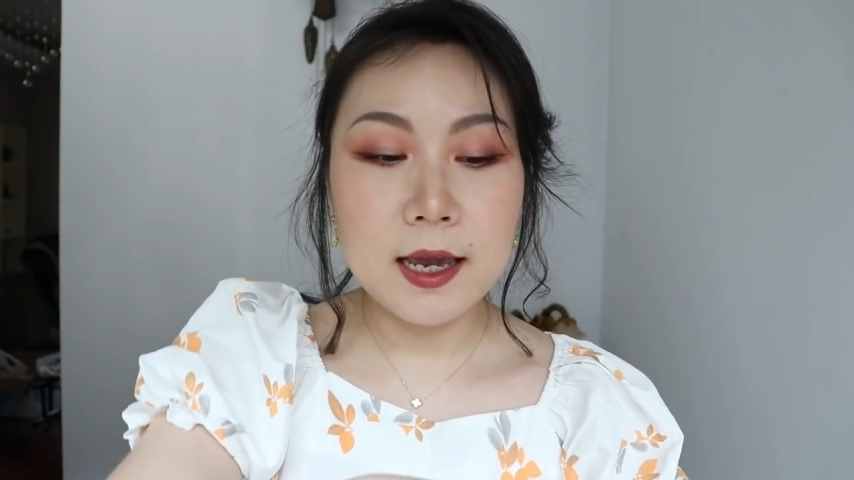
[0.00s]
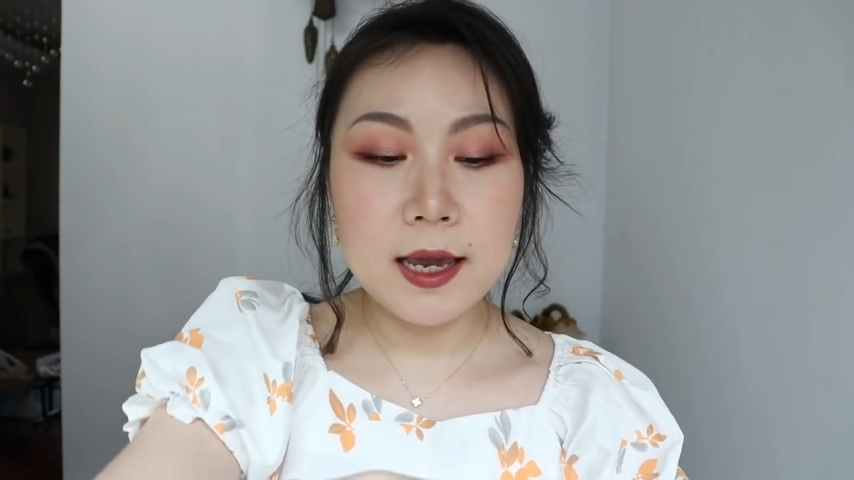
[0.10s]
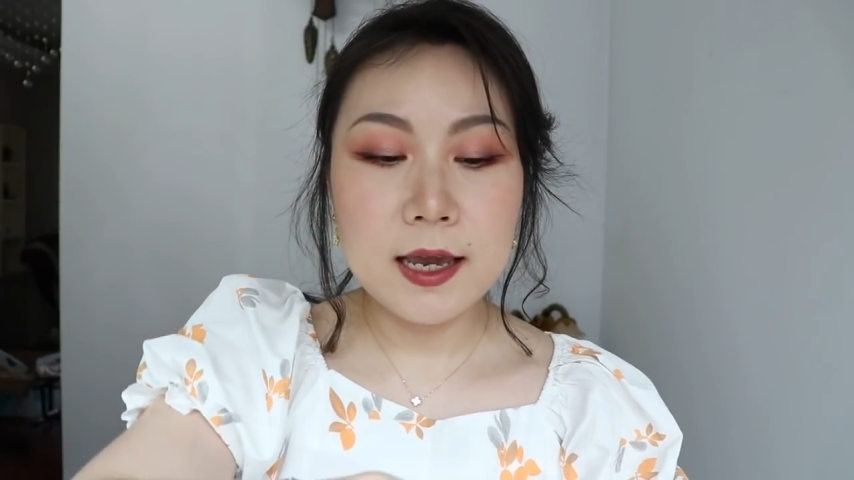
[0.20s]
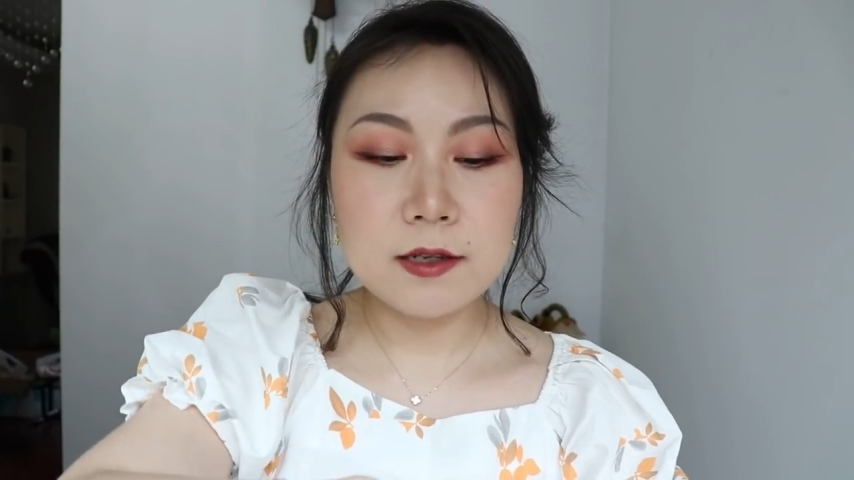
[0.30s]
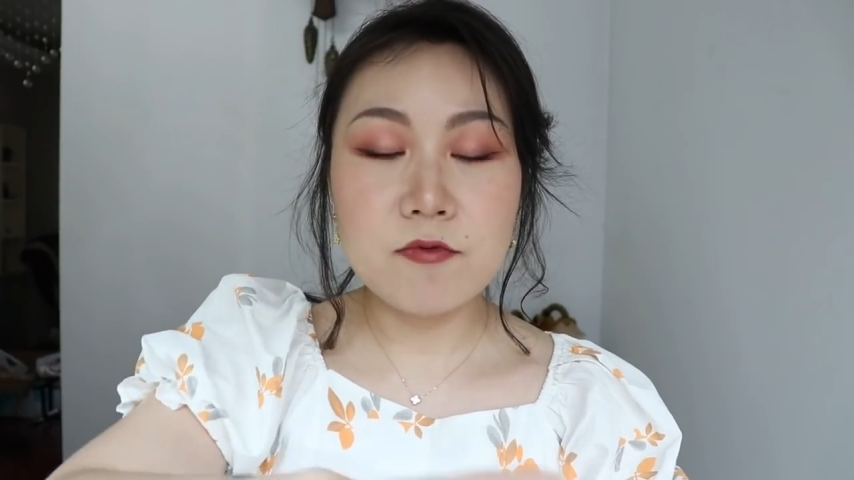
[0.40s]

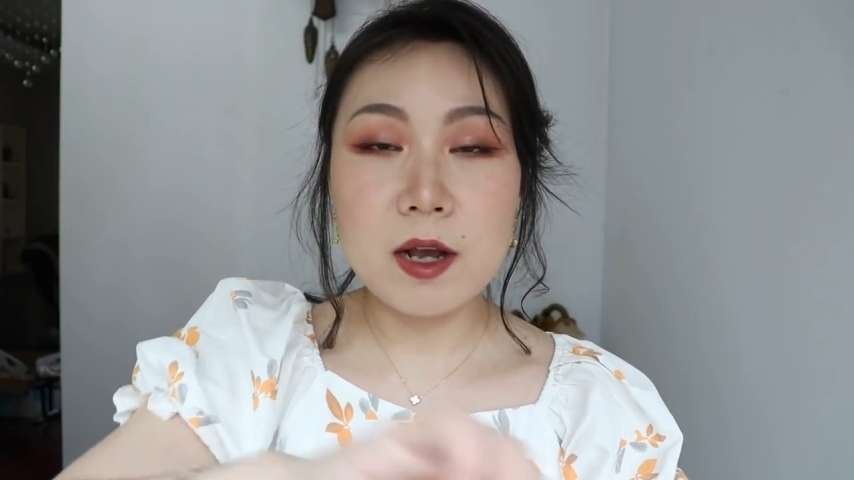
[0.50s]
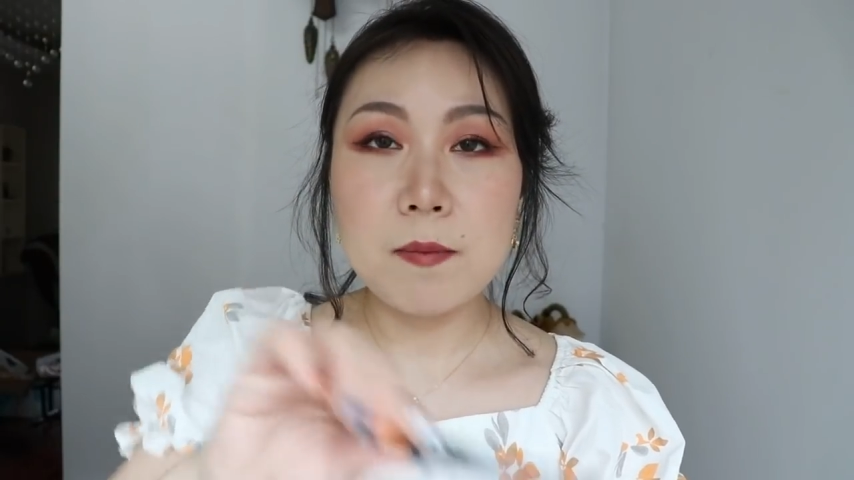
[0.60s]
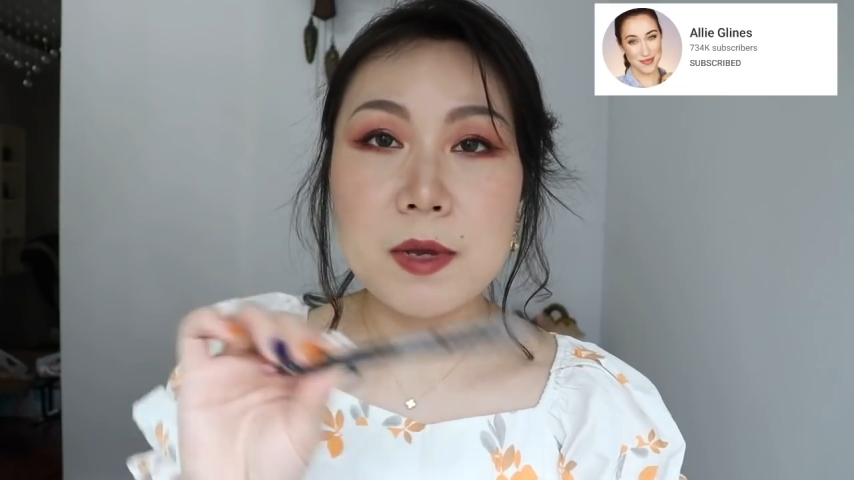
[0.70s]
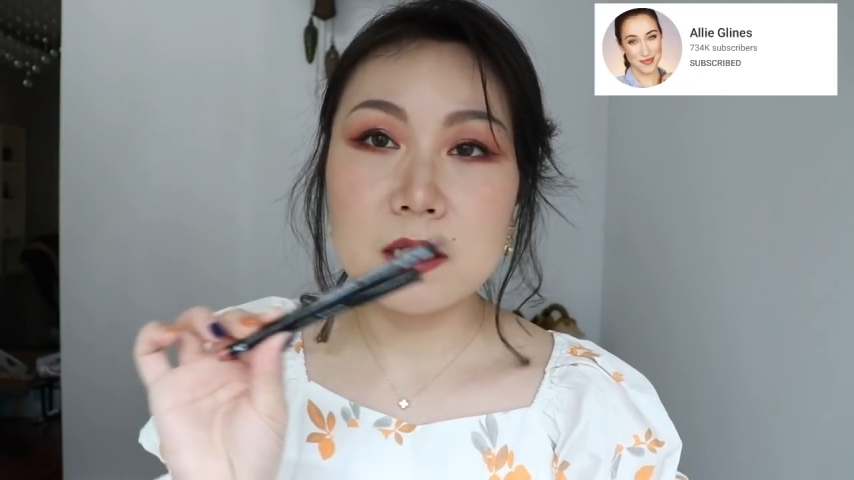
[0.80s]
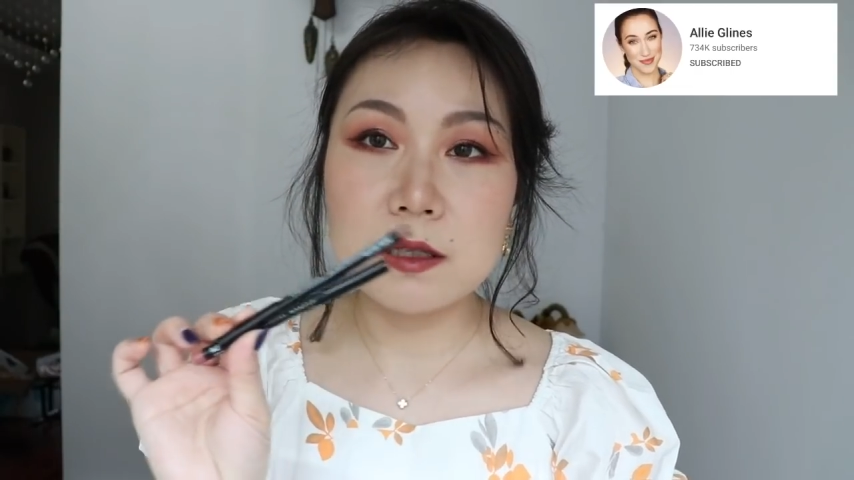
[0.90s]
is
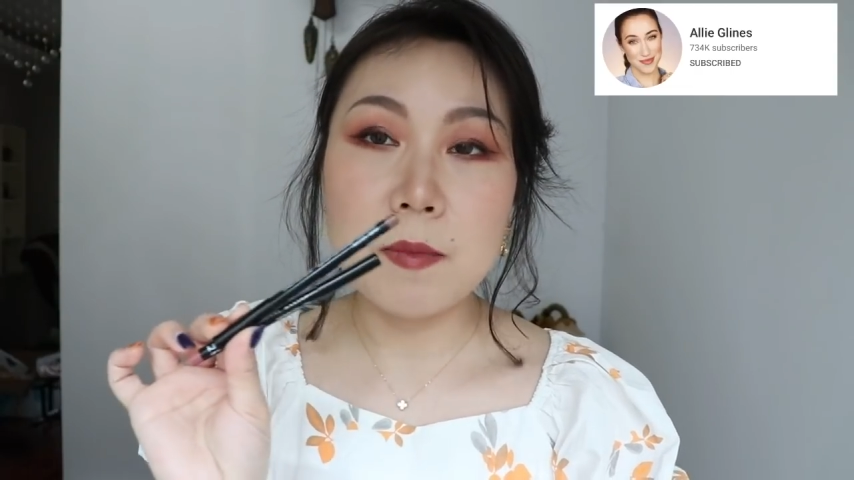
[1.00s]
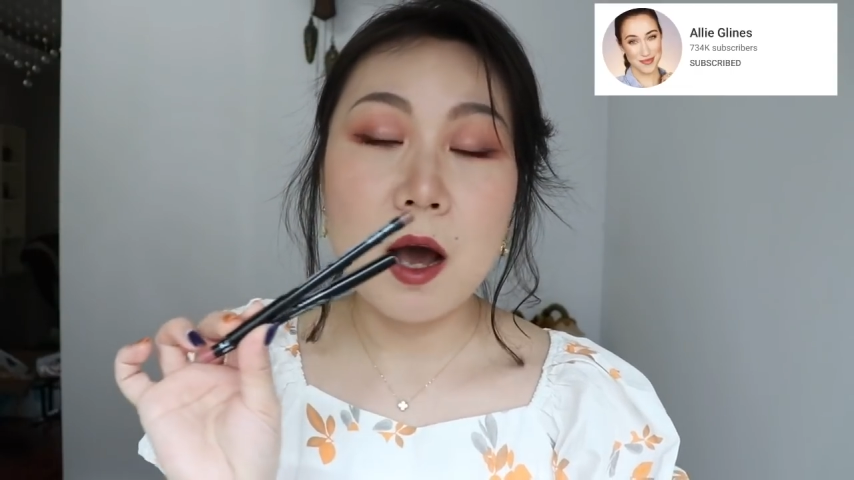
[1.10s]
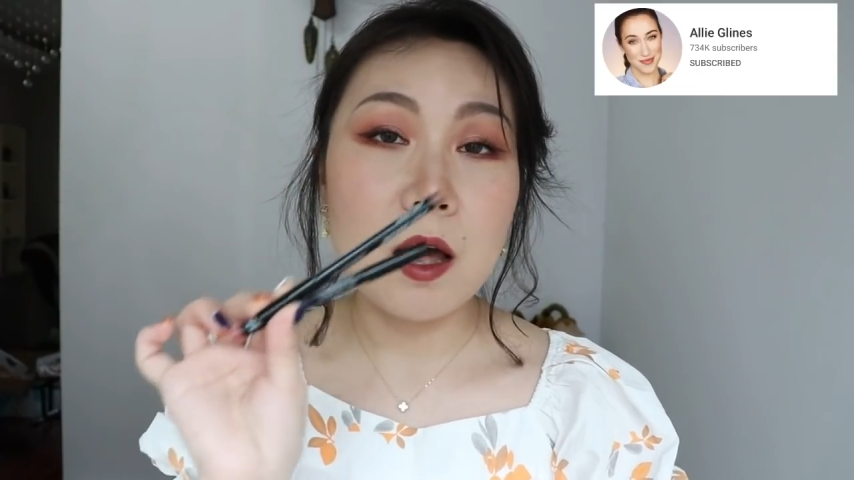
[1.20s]
recommended by